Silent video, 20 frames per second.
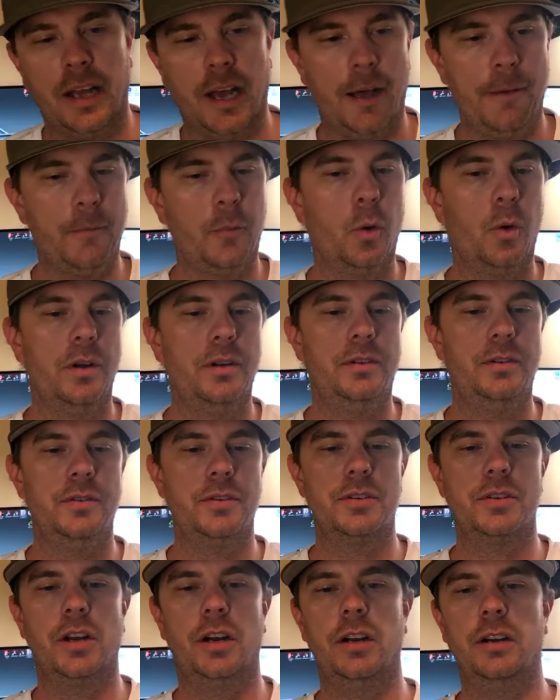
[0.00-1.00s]
I'm going to
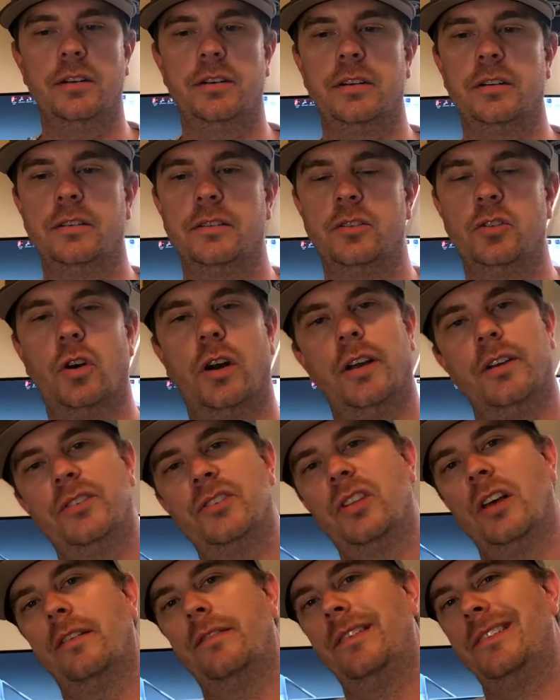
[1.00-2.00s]
start drawing
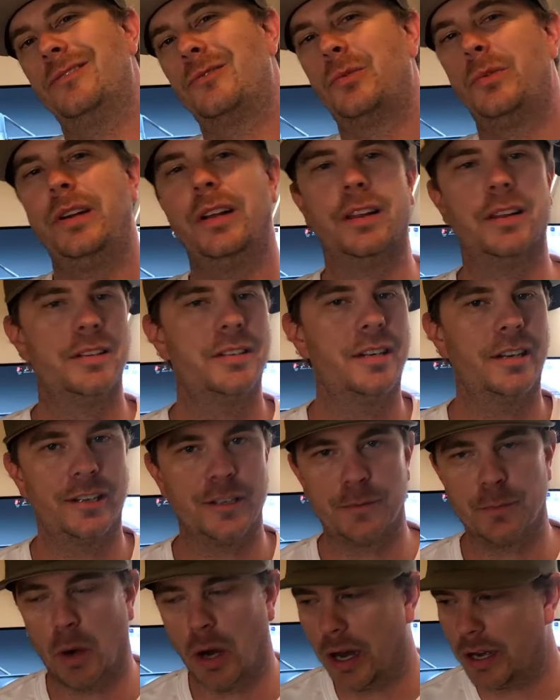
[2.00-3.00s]
stuff as realistic
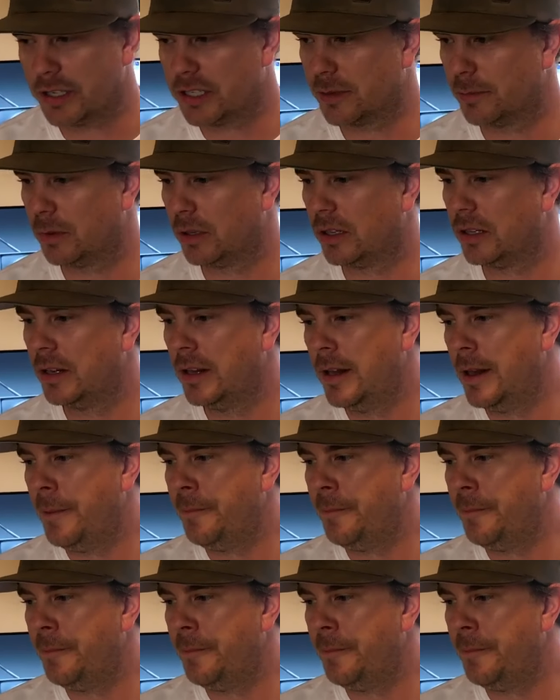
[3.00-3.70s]
as possible